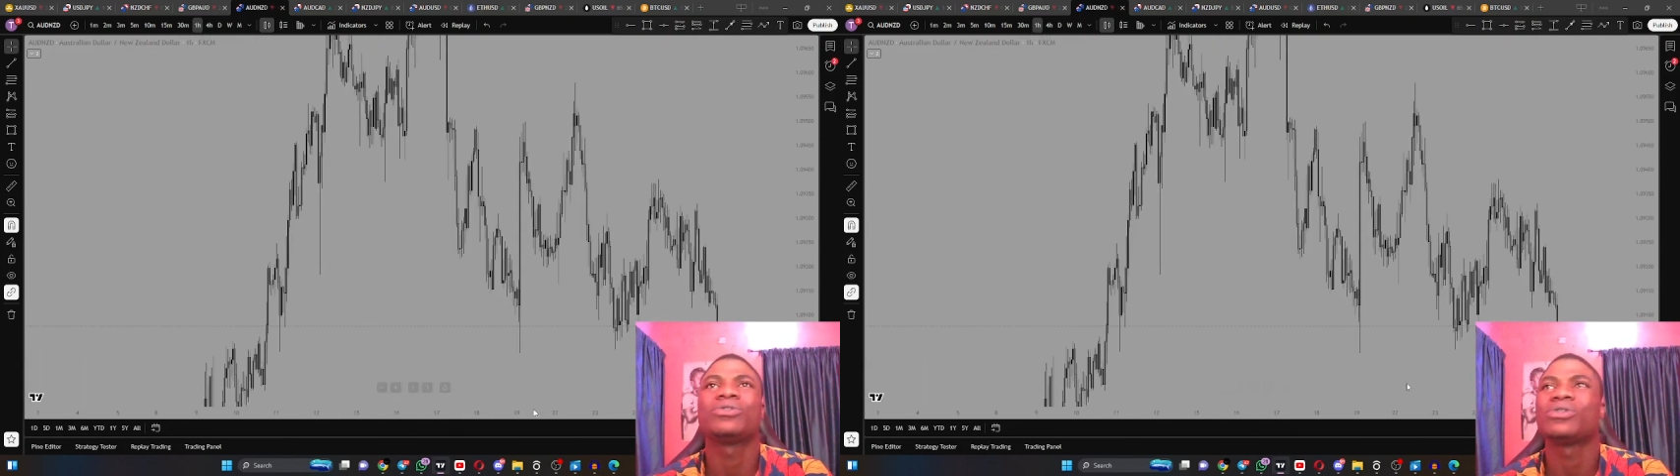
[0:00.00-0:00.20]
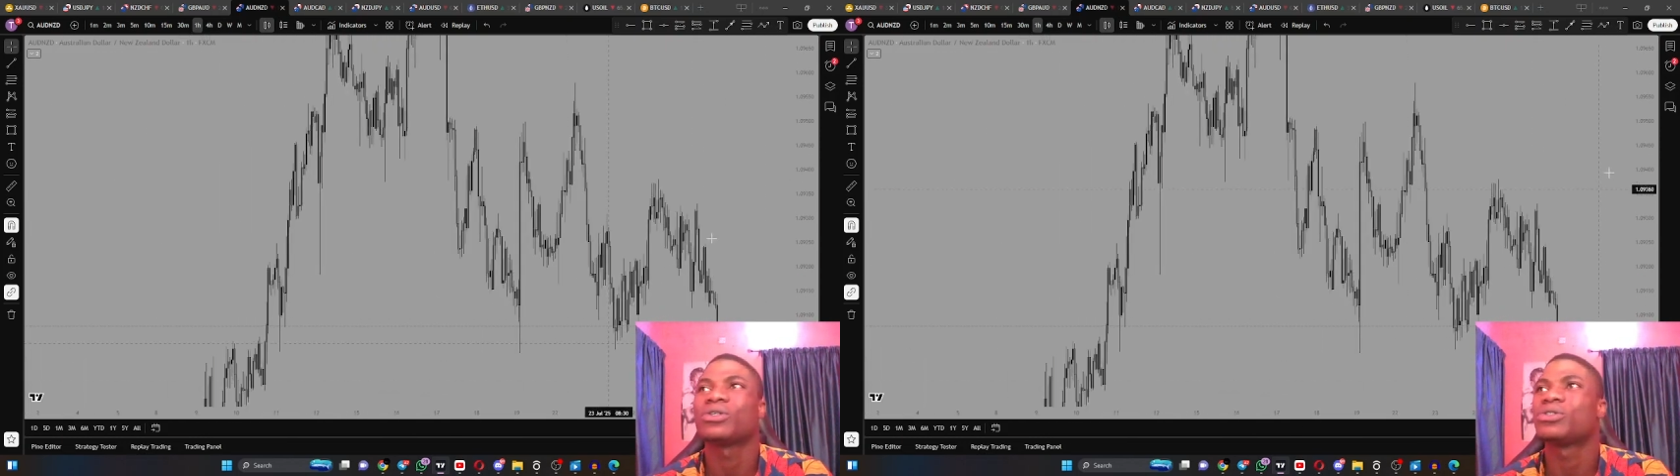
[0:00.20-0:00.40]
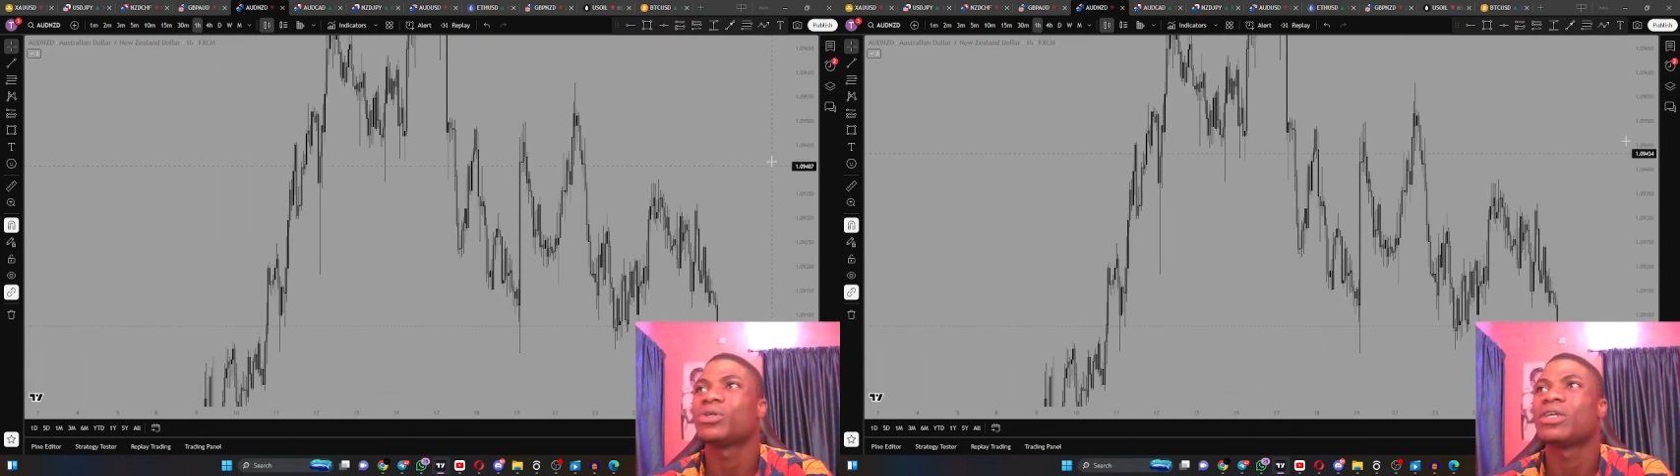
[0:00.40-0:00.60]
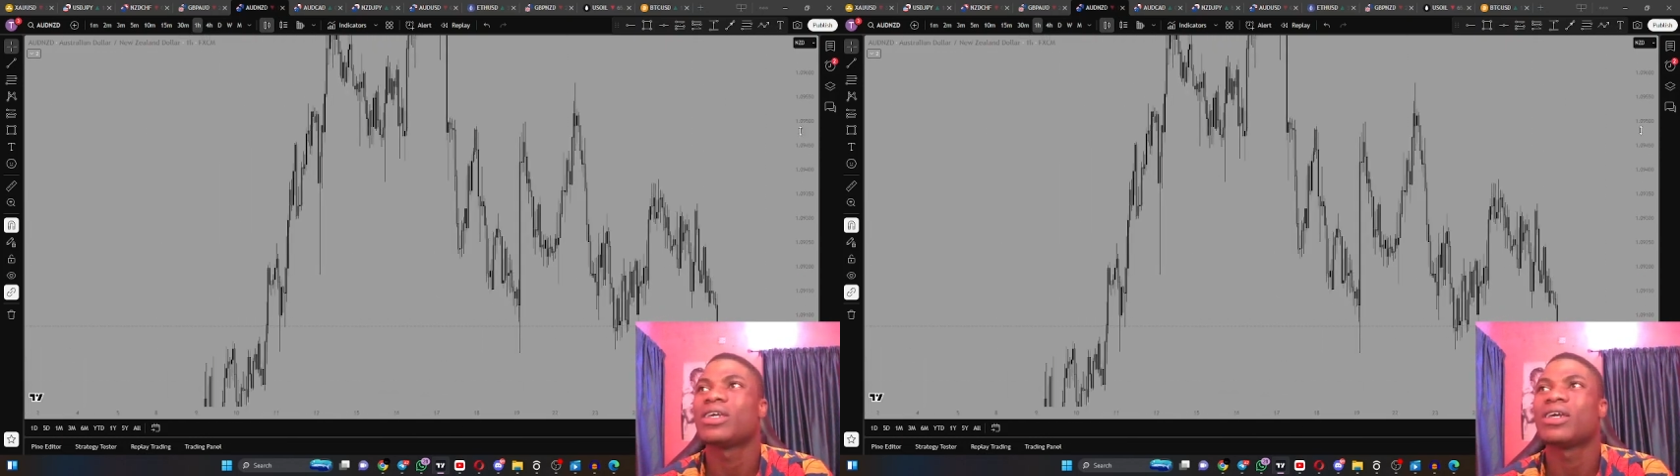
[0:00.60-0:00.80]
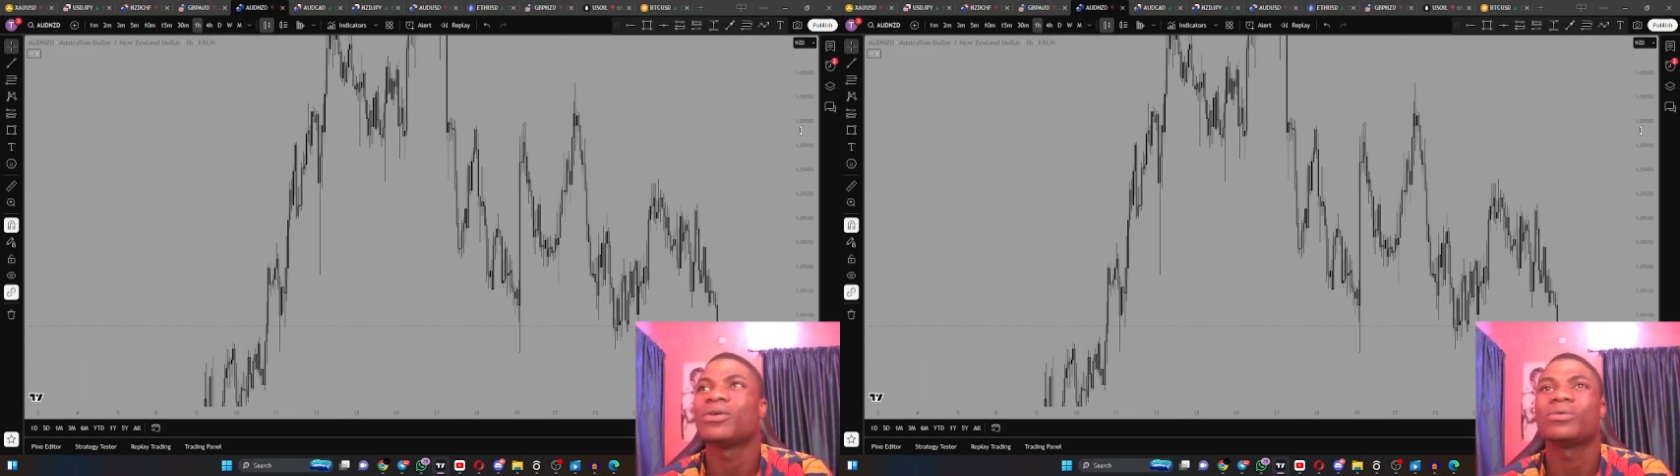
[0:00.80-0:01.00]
structure here,